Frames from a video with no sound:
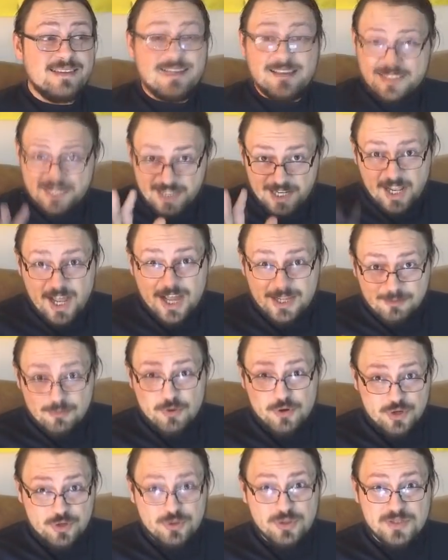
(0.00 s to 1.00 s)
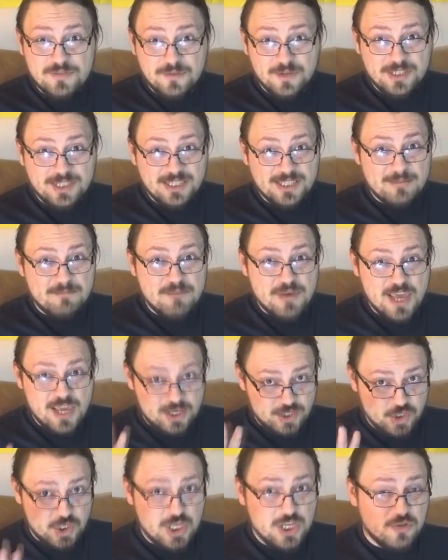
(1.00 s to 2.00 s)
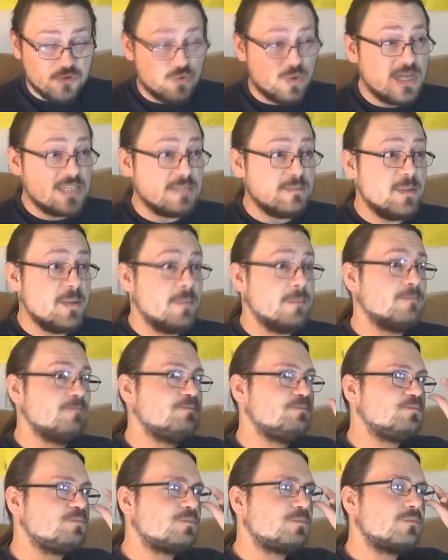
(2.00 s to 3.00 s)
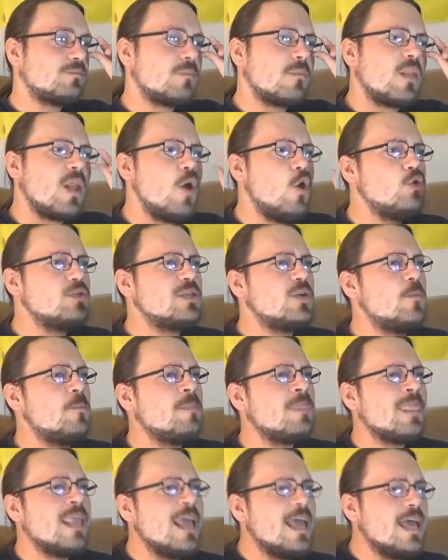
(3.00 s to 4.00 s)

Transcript: It's a lot more useful than a PhD, trust me. Also,